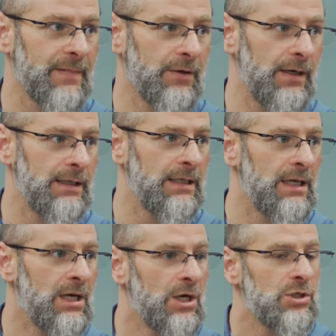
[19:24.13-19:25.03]
Right?
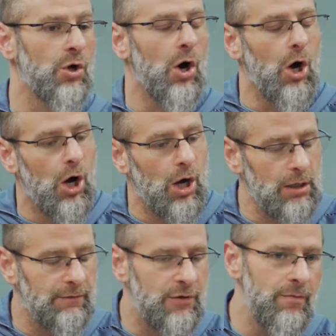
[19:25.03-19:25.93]
So all
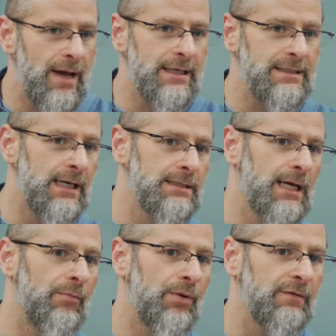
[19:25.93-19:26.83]
of humanity has
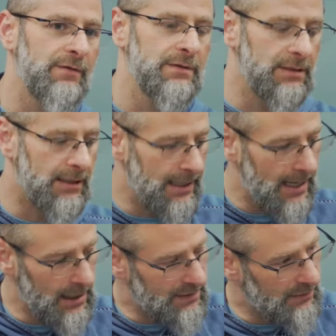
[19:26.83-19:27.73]
had prophets. The
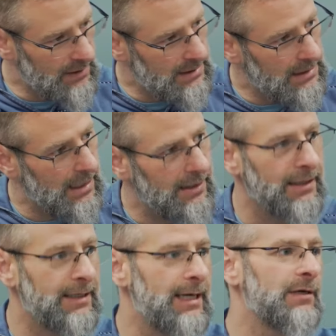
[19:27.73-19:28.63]
natives of this land,
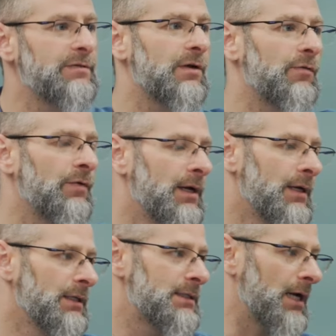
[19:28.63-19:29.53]
the natives of
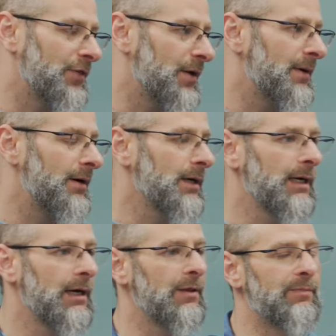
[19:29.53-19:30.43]
South
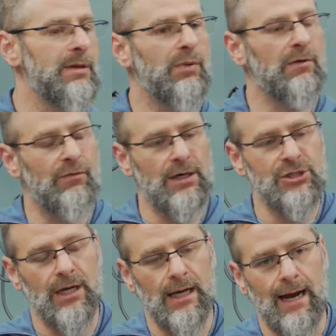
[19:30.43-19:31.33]
America, the people of
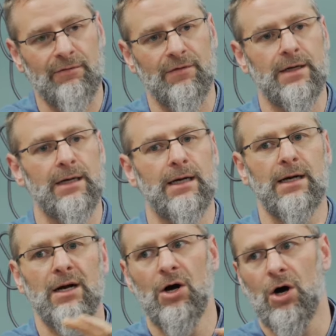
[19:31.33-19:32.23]
Russia,
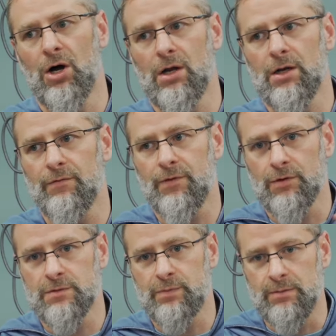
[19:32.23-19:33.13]
Africa, all of
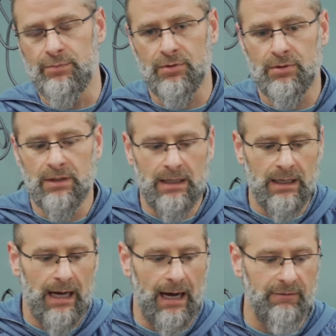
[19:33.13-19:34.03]
those people
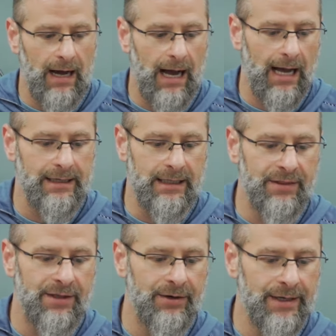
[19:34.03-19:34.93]
have had in
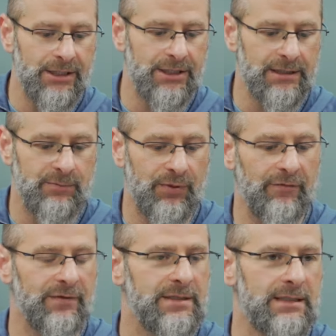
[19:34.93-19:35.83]
their nations
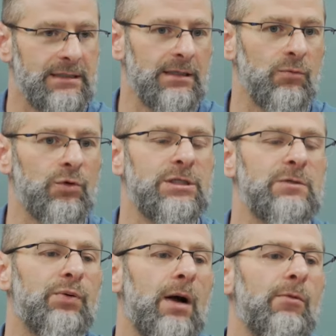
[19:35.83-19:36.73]
prophets sent to them, which is
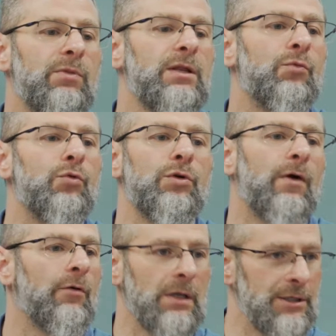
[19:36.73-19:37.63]
probably the root of
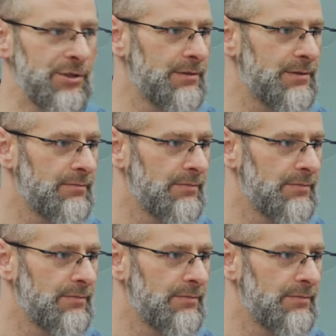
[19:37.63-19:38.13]
all religions.